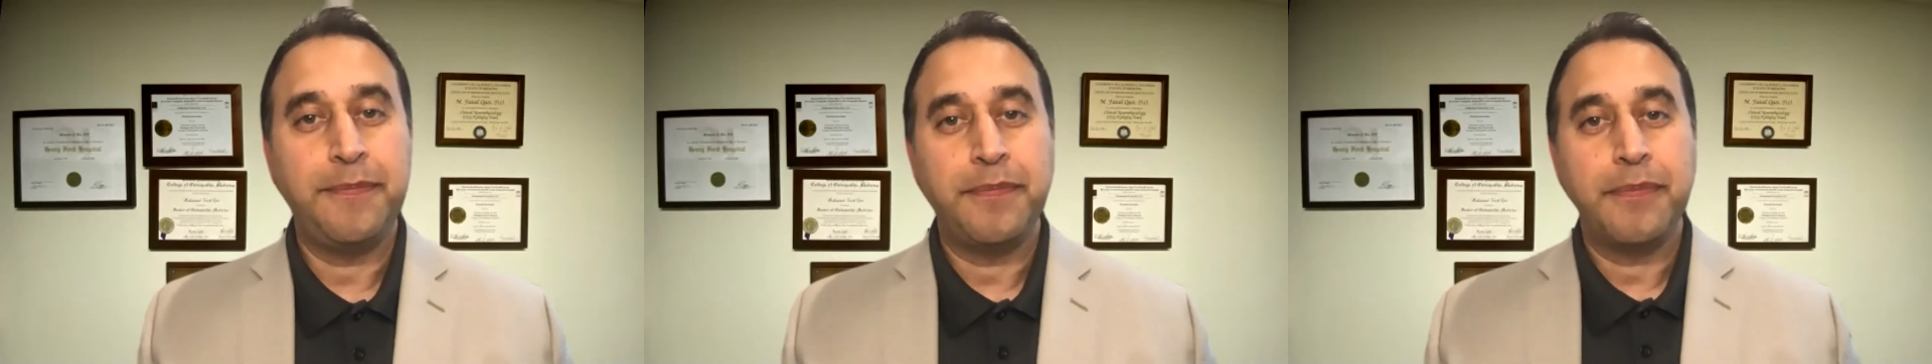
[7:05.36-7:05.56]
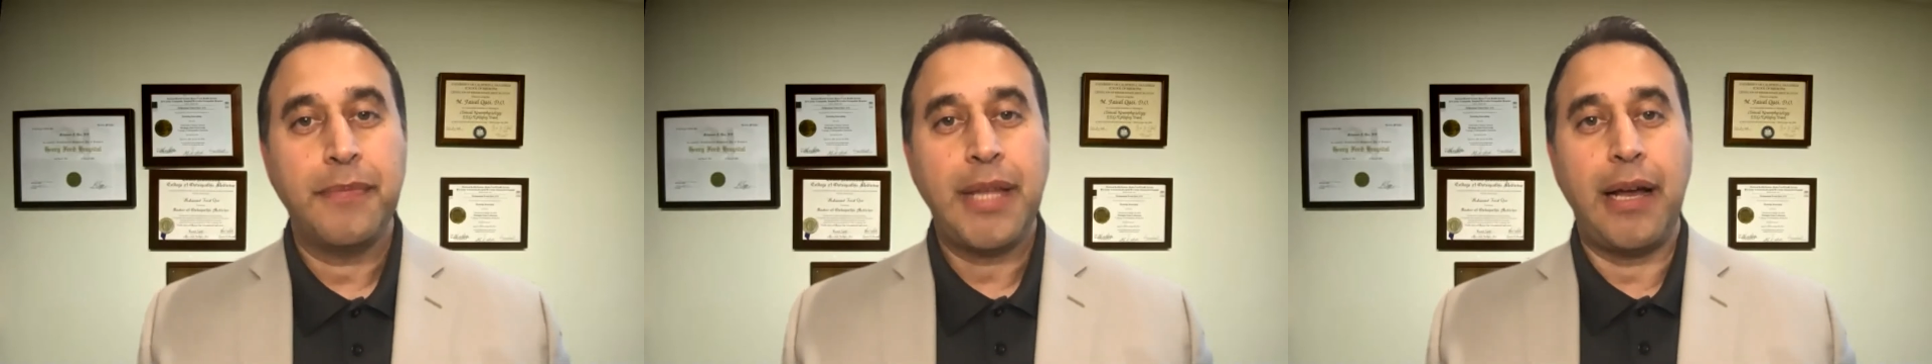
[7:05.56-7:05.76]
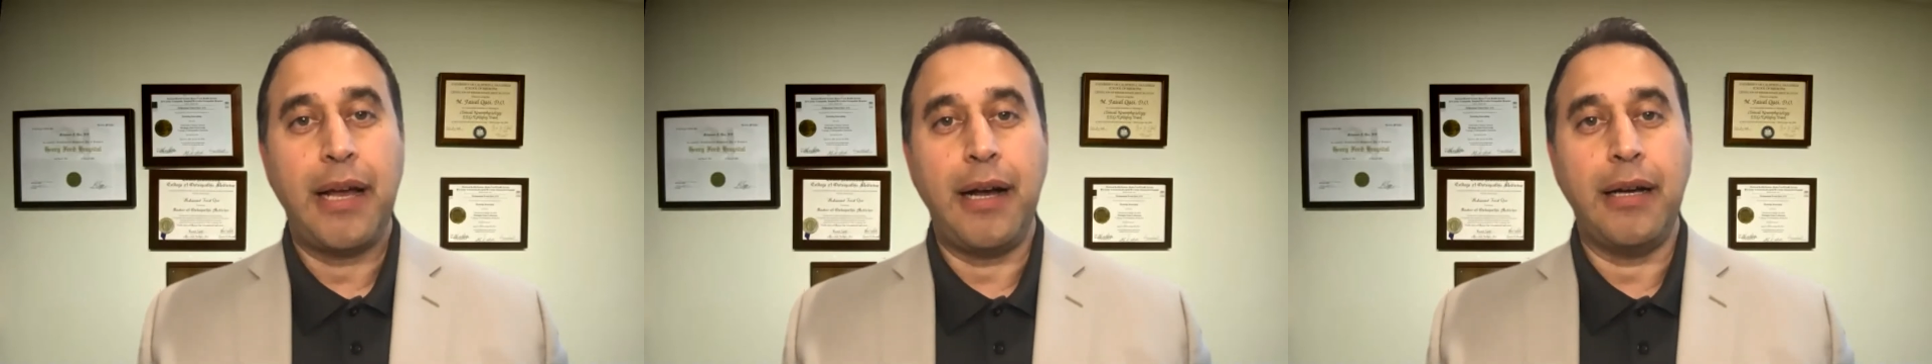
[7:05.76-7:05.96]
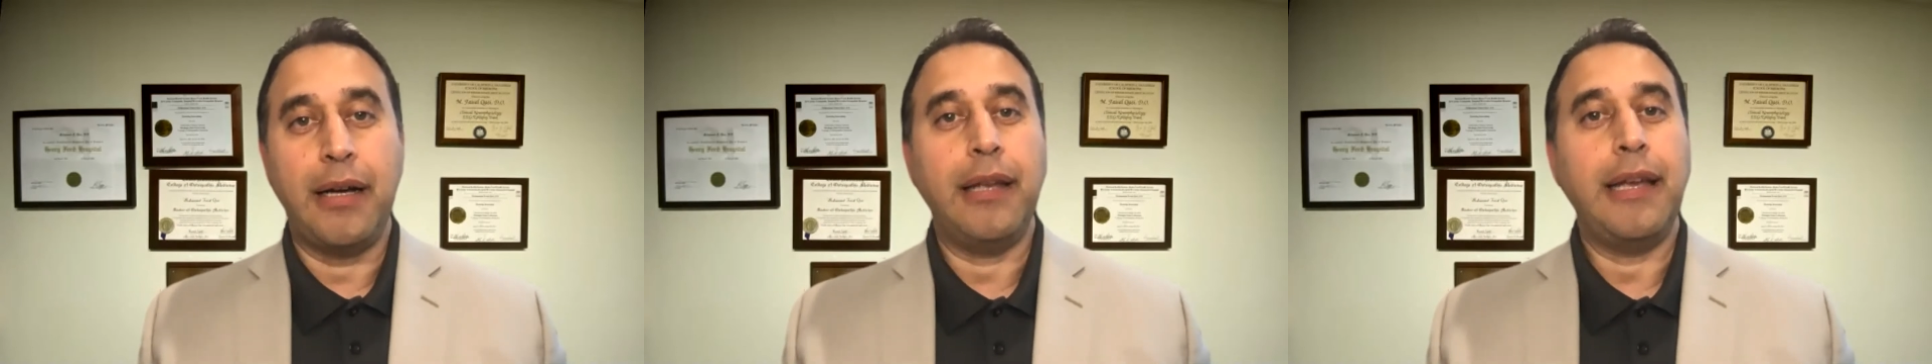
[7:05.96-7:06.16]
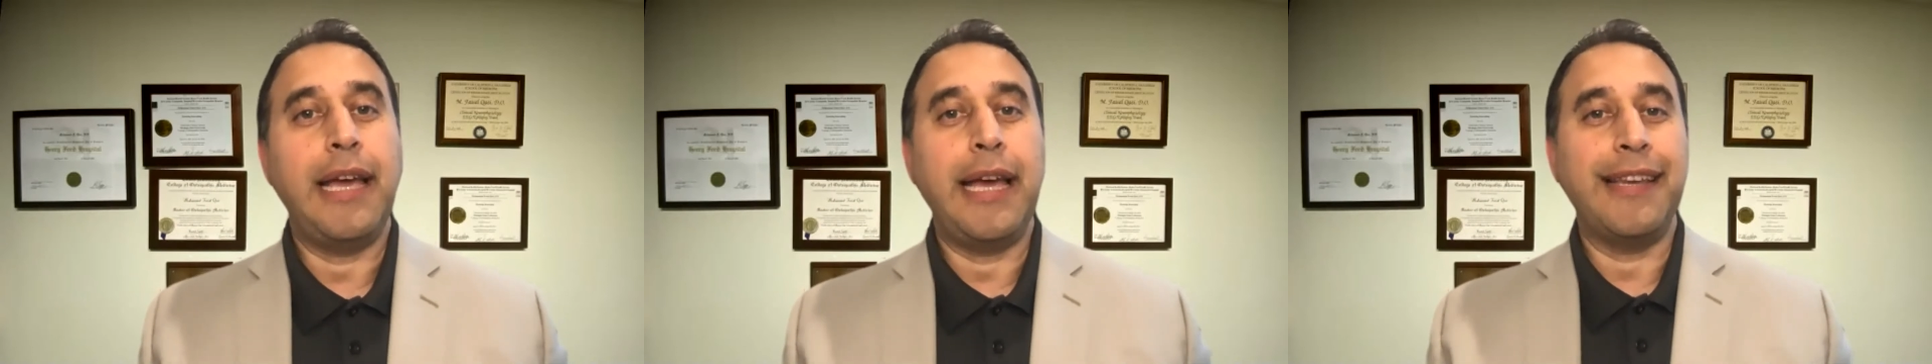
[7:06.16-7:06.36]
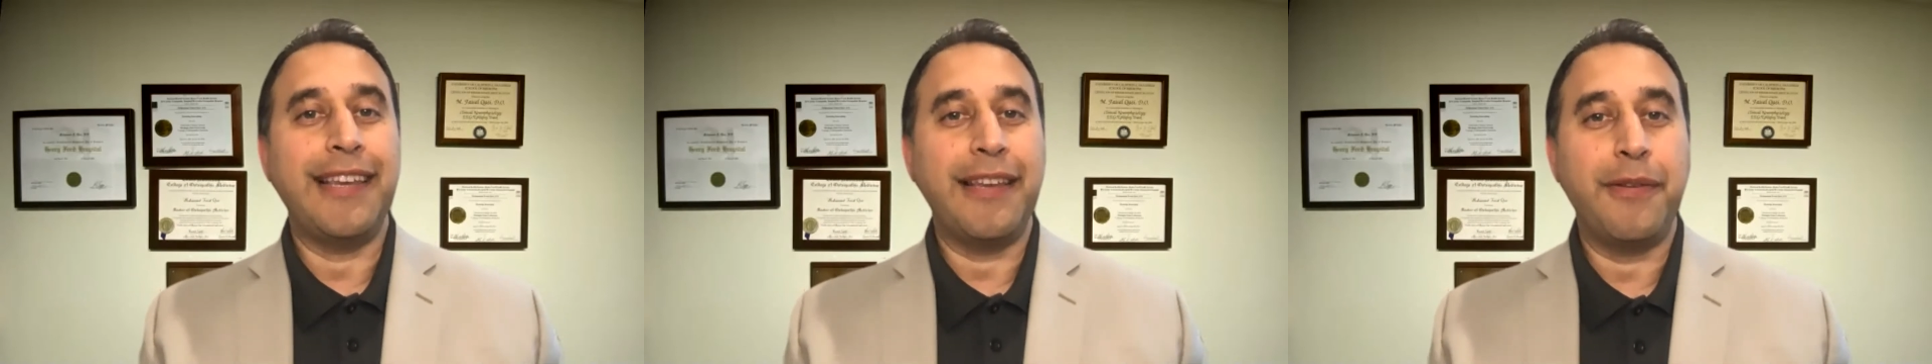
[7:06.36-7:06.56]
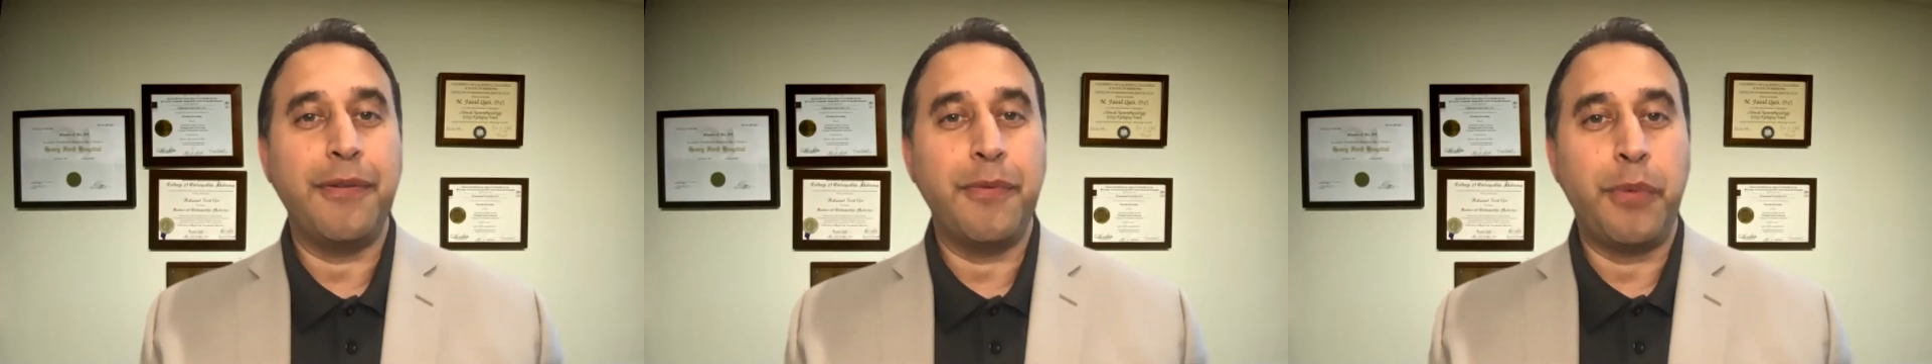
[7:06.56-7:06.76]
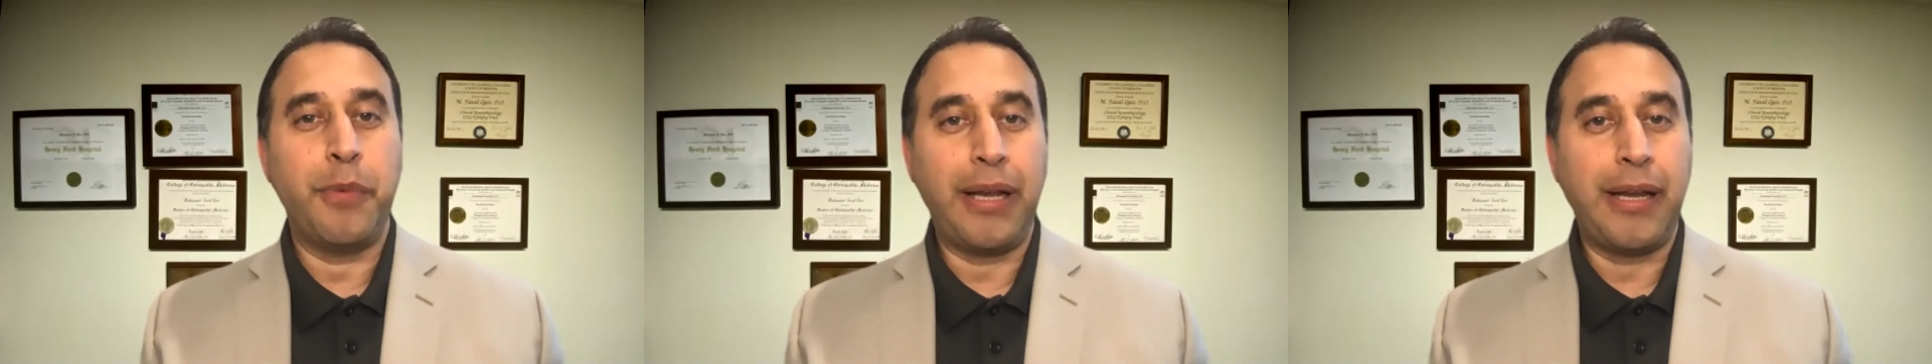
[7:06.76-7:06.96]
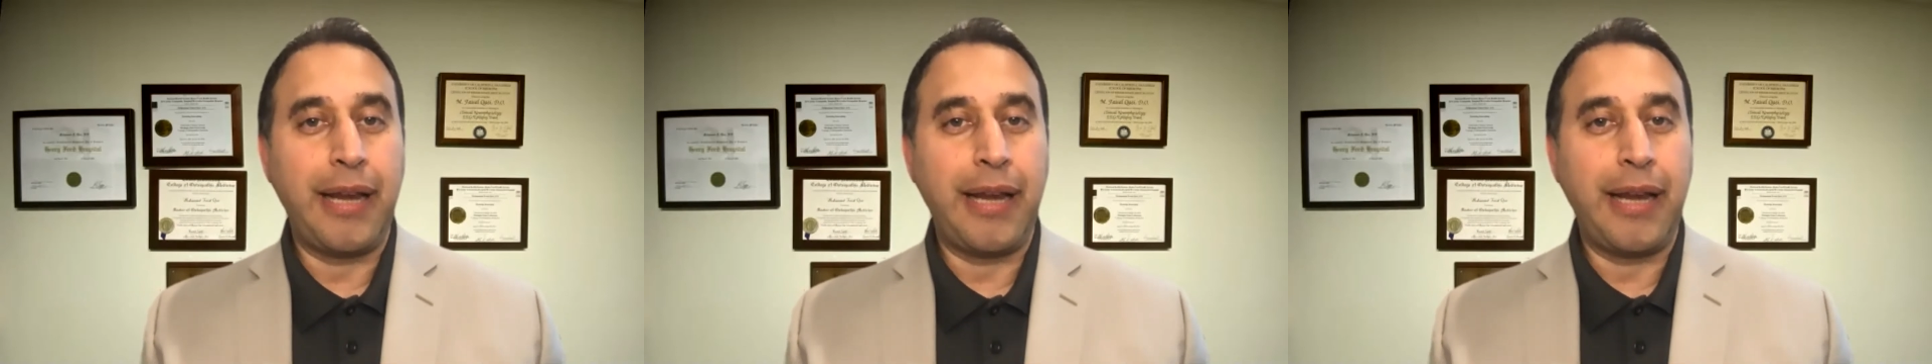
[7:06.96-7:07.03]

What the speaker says: and what